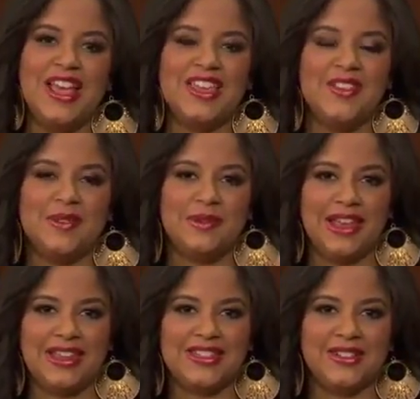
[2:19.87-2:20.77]
You've been
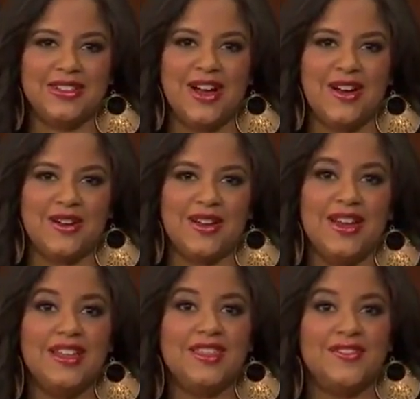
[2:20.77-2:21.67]
playing so long.
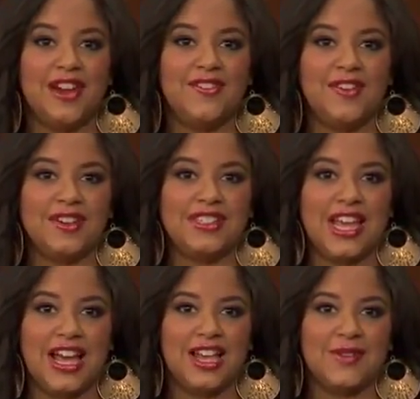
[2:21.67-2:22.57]
The very first
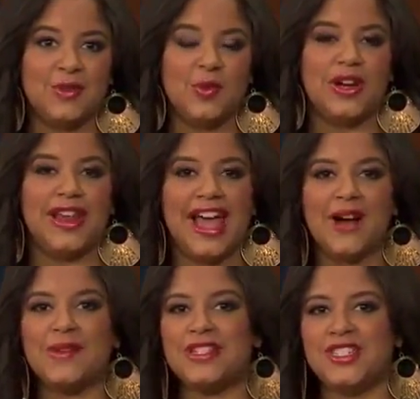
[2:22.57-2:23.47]
time you won,
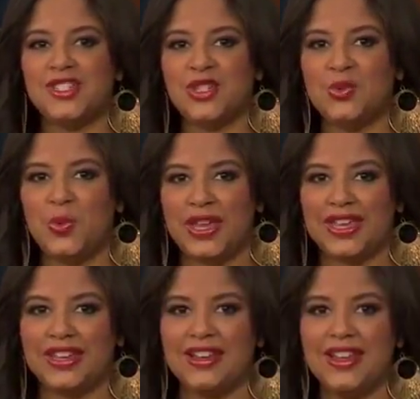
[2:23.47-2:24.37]
how much did you
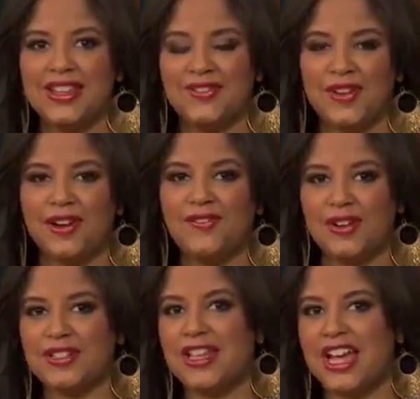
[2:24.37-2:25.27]
win the very
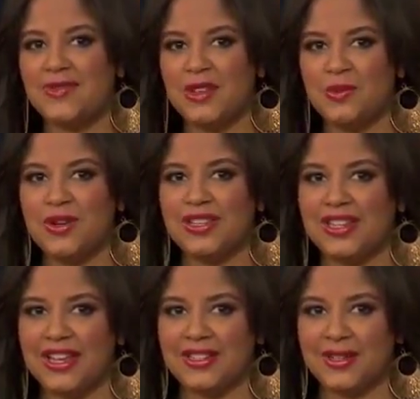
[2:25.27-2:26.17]
first time you won the
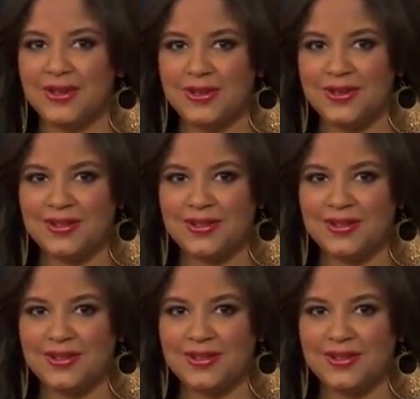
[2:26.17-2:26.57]
lotto?